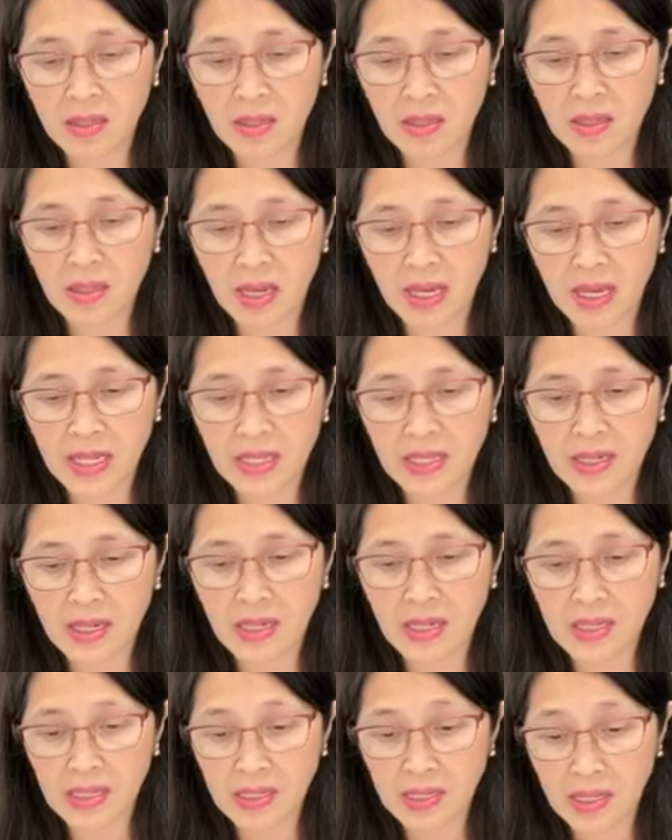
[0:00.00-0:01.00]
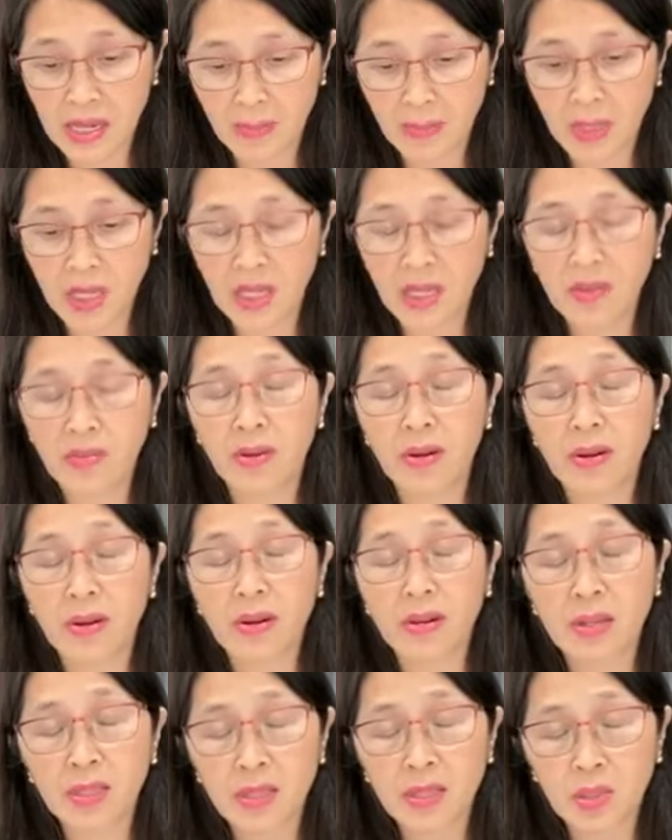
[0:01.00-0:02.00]
like some money for
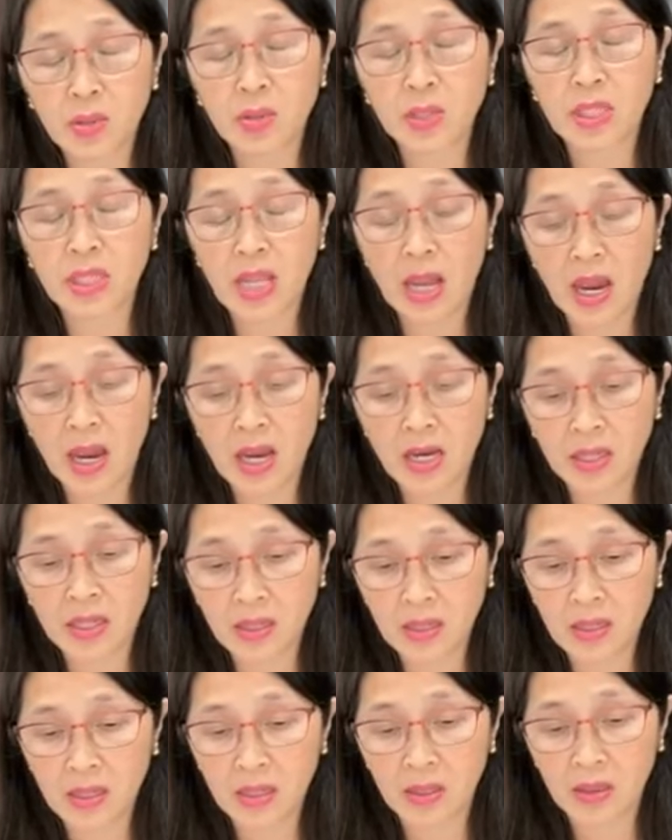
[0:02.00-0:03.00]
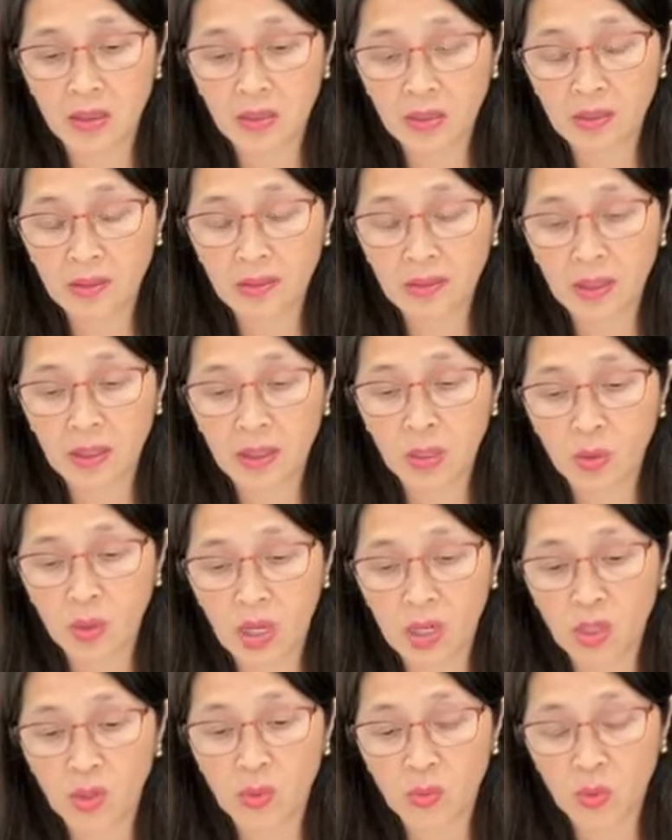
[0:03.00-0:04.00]
us to start to
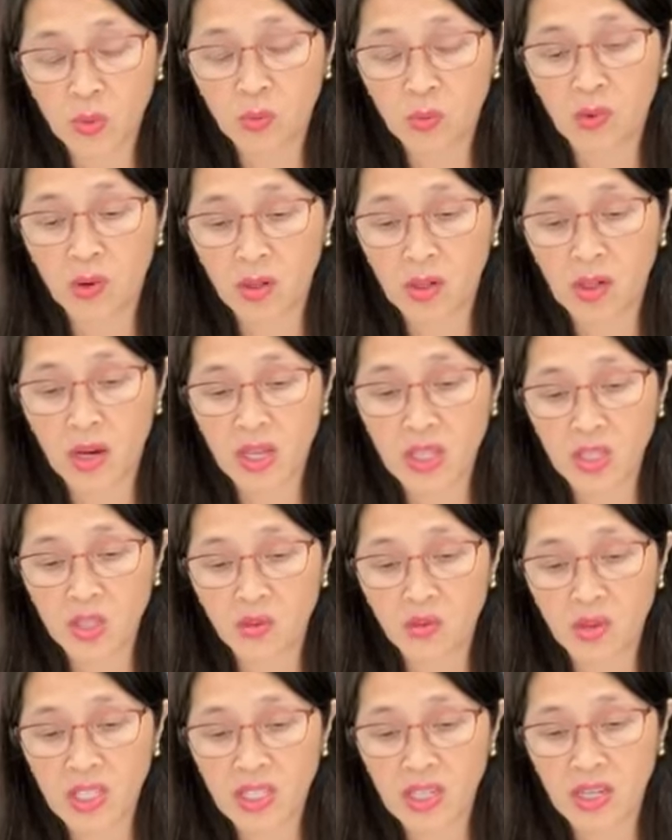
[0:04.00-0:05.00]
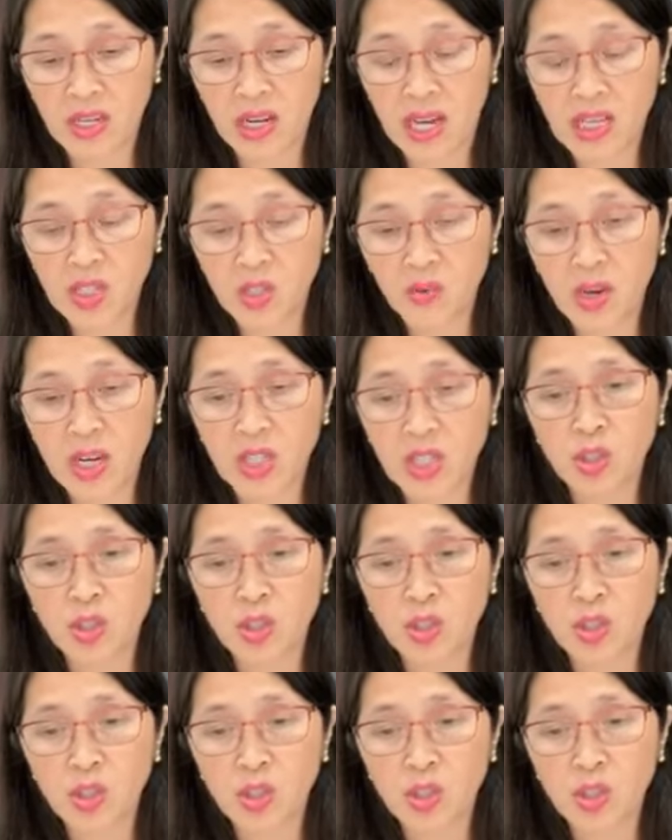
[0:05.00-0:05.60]
contribute for the conservation as well.